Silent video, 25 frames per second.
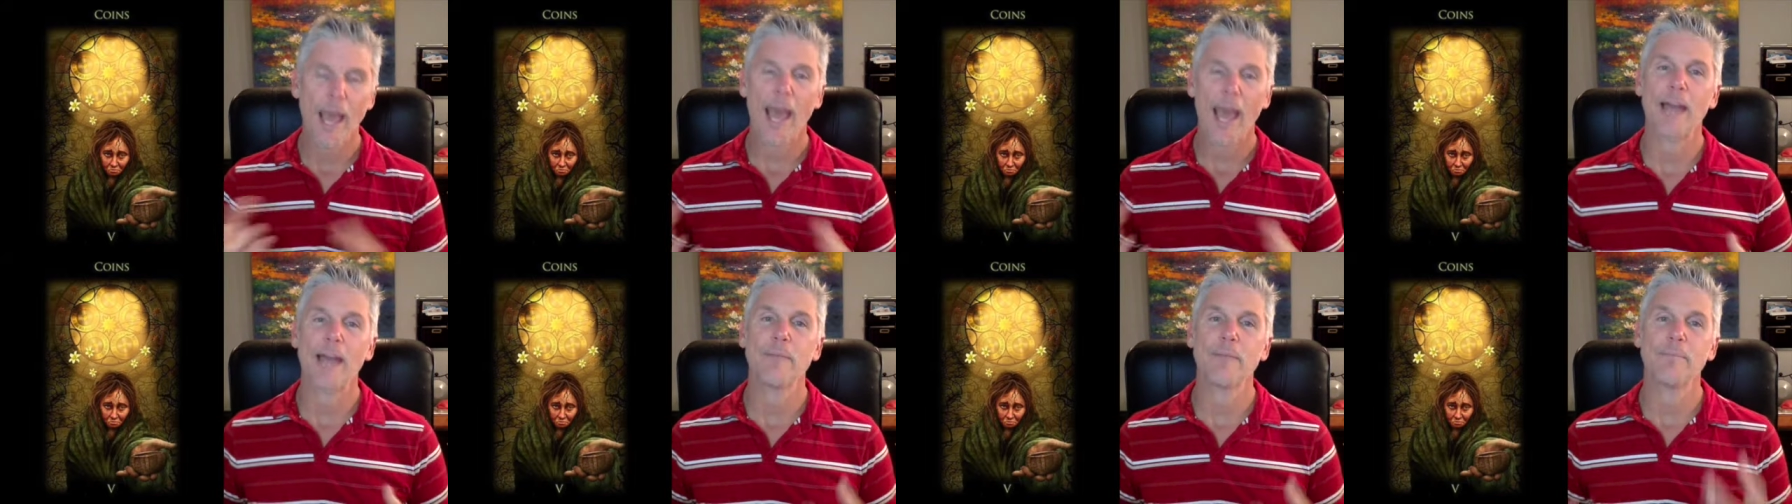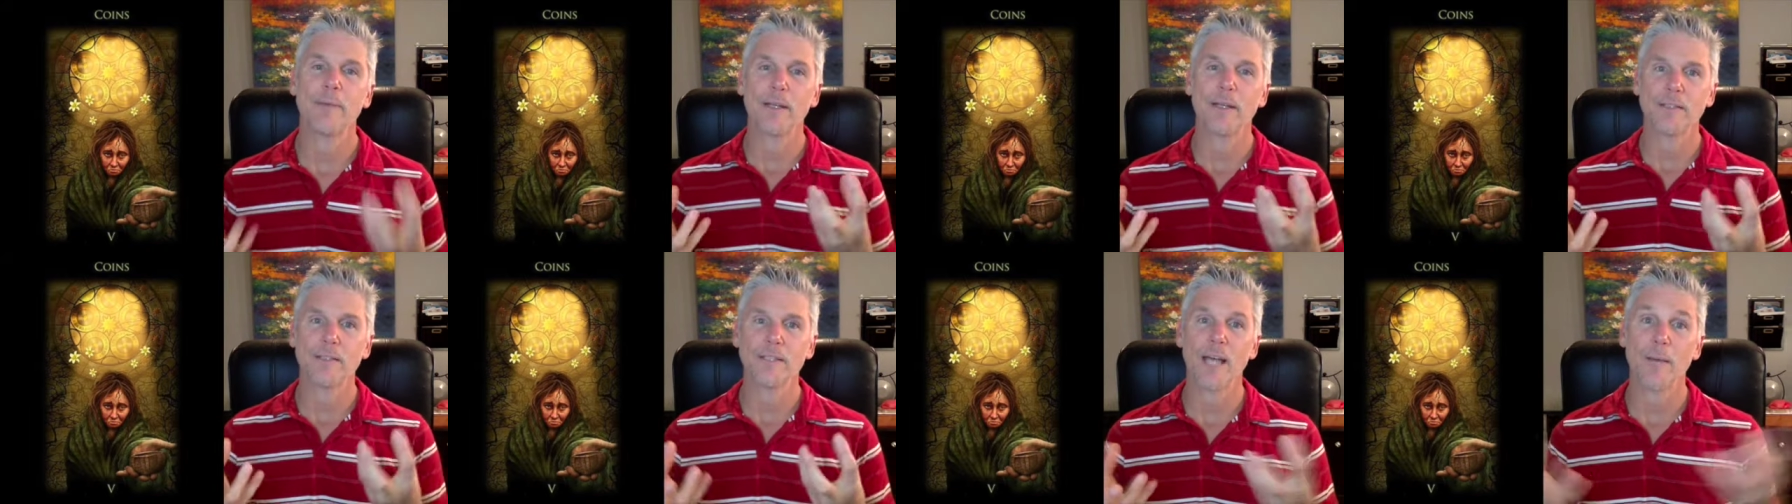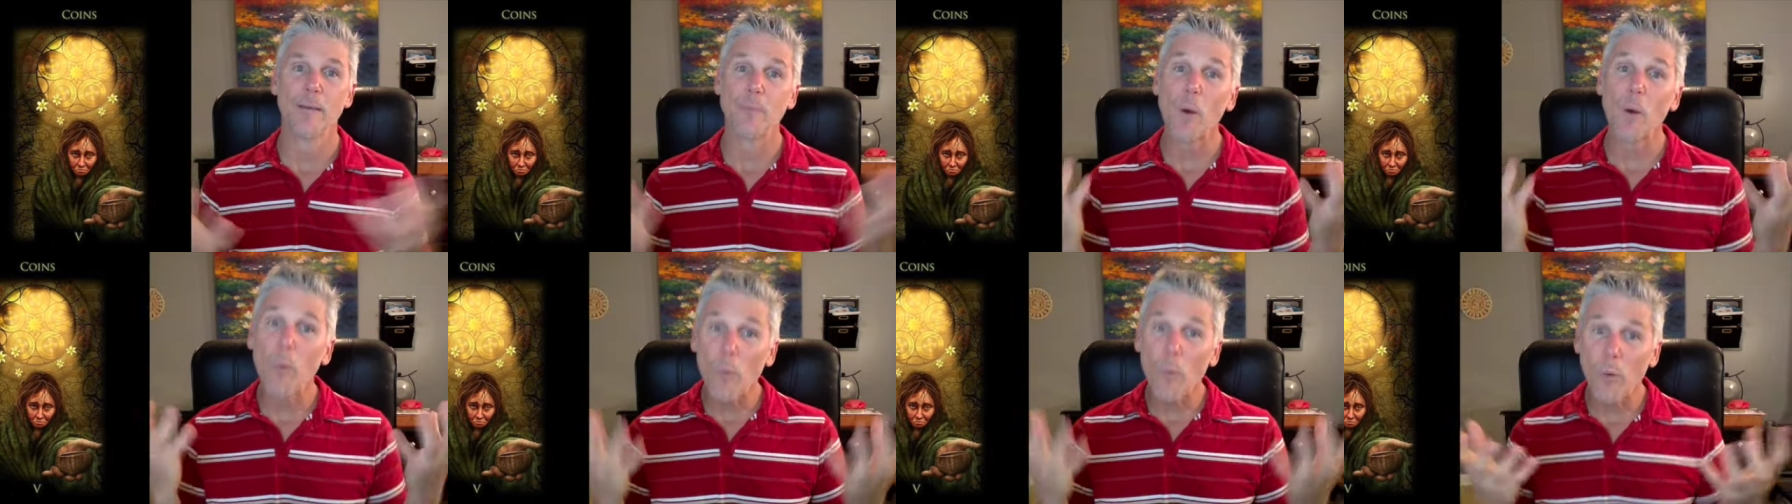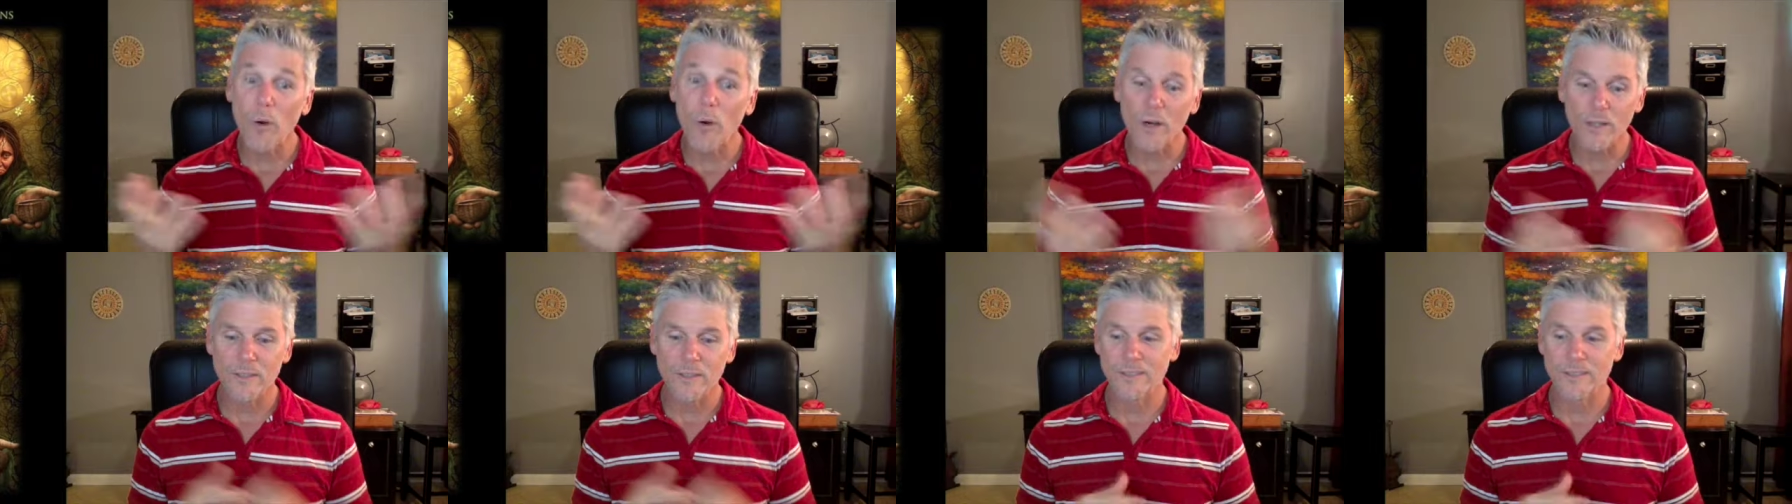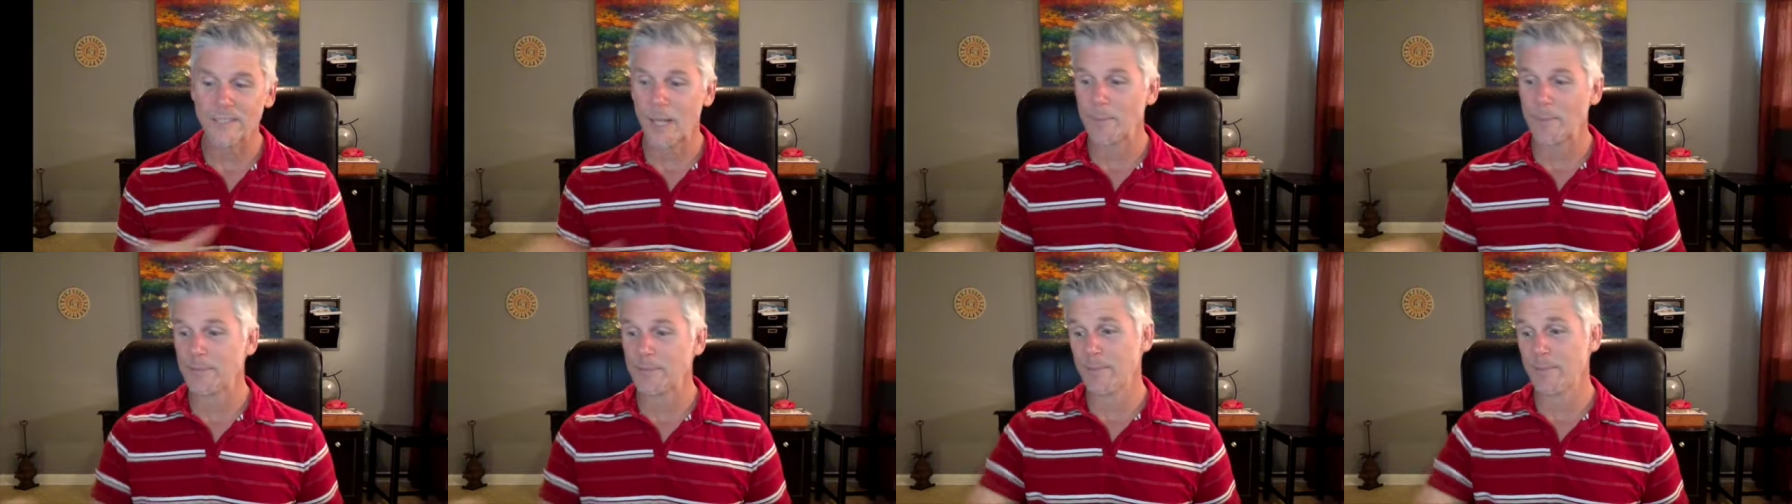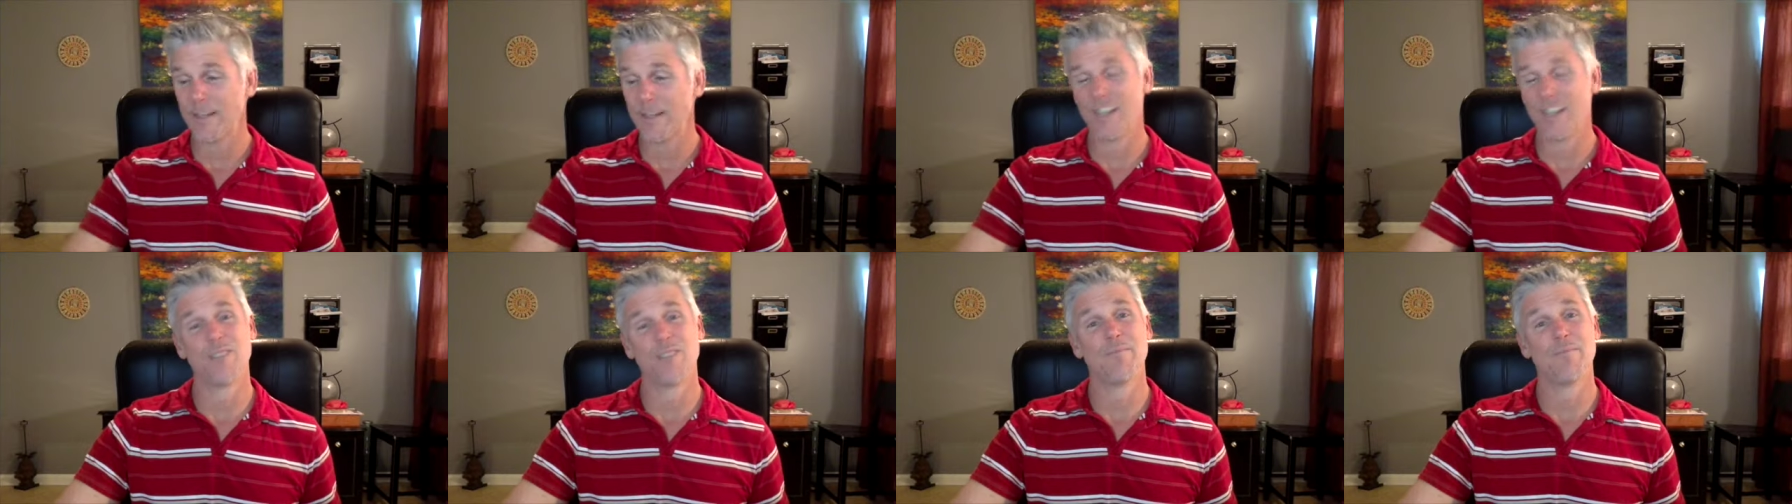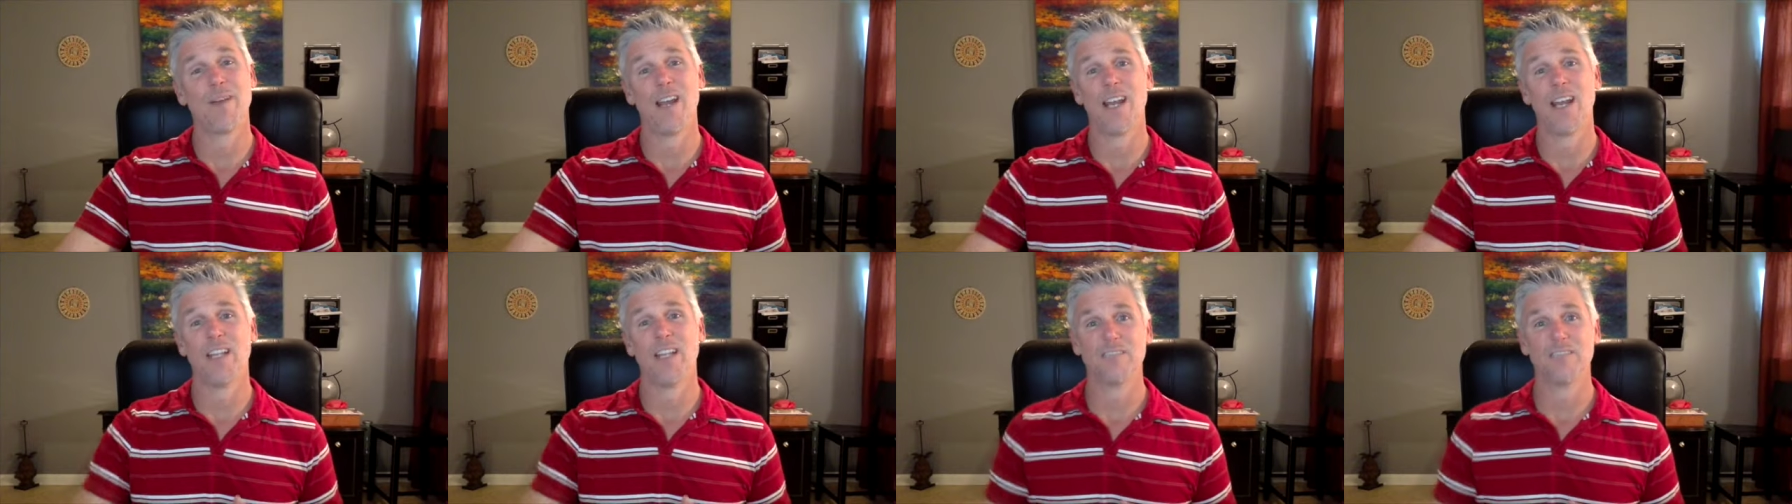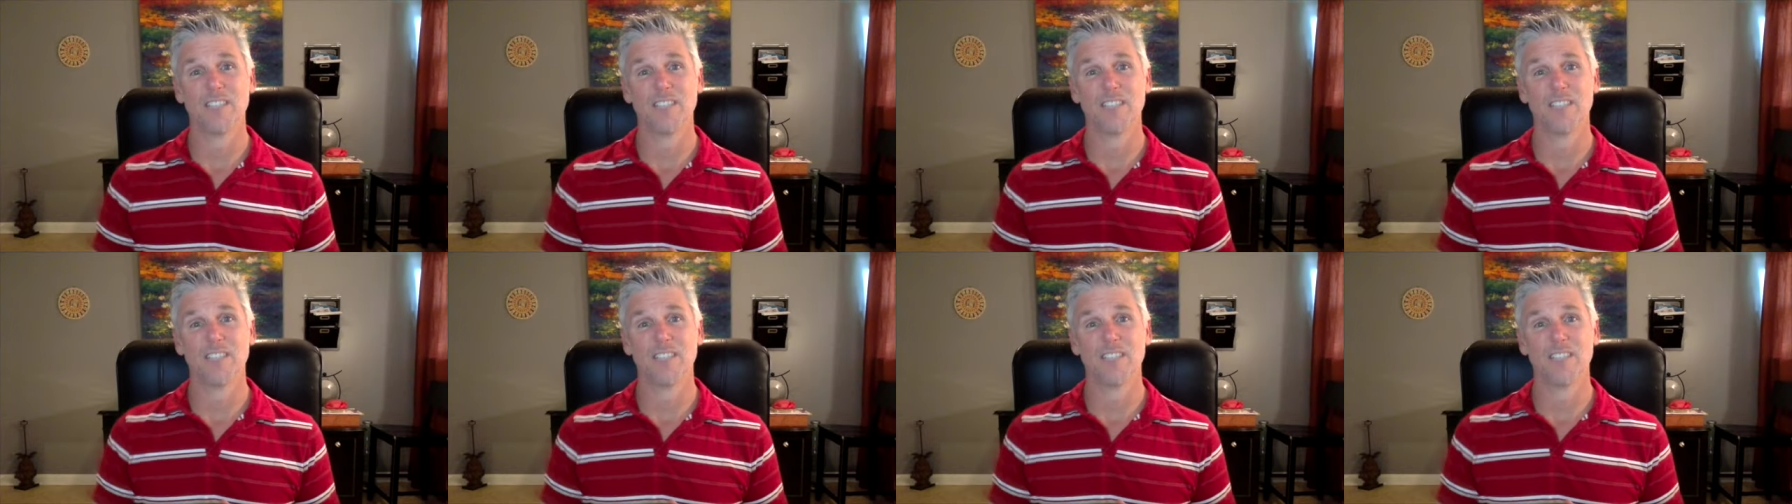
and build up, or stop spending your money